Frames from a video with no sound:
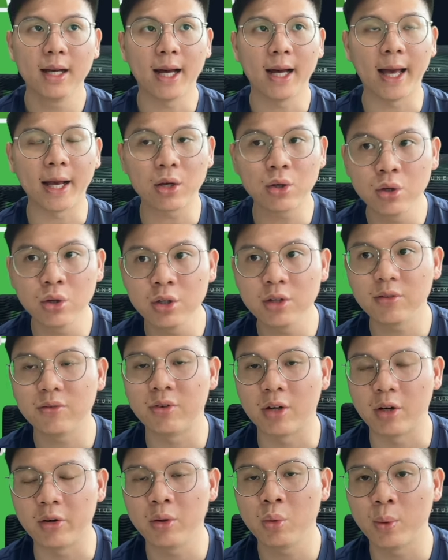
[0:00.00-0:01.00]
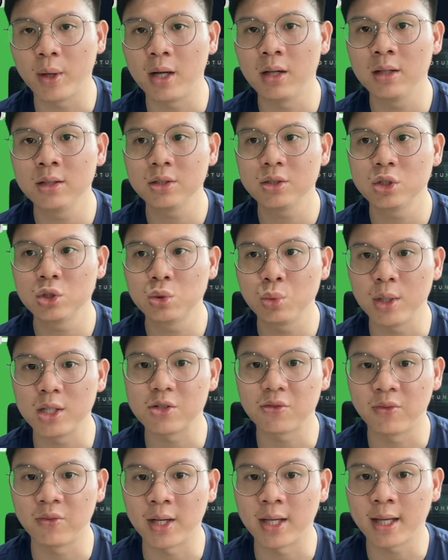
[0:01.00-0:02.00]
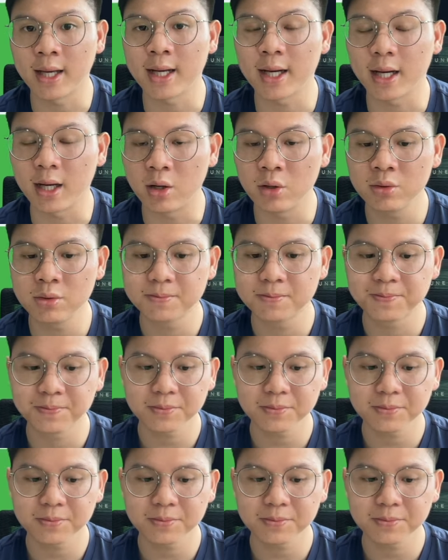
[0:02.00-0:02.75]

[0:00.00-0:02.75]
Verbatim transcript: I could very well switch van Dijk out